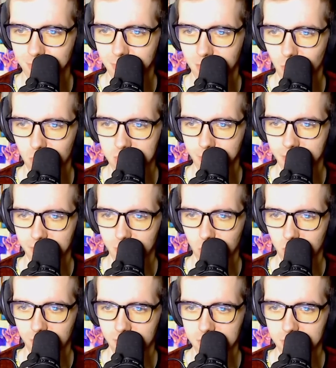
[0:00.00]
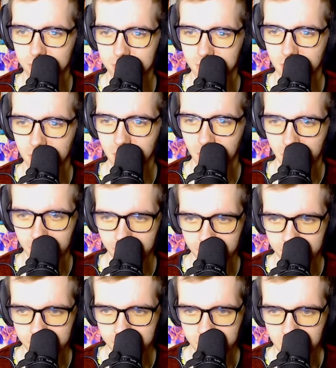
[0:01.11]
What's the mayor of CWCville doing today?
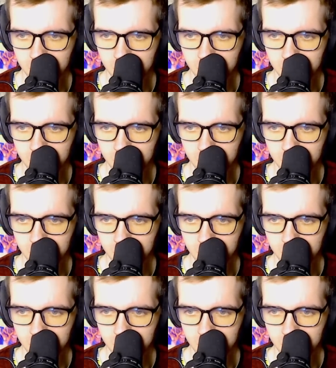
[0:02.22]
I've